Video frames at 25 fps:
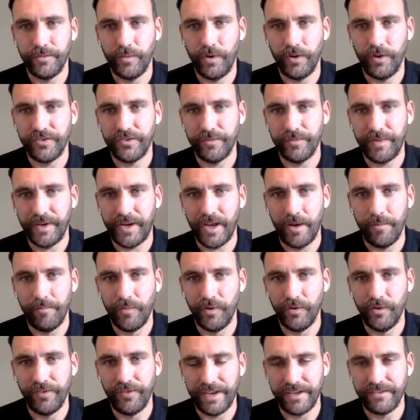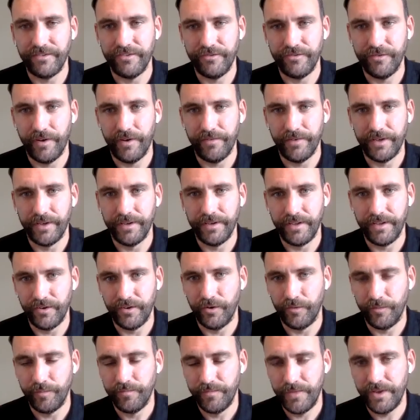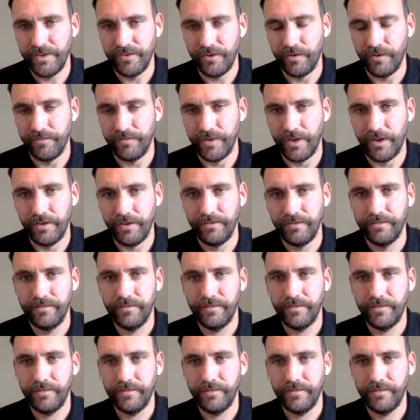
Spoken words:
that want to become more data-driven in your view?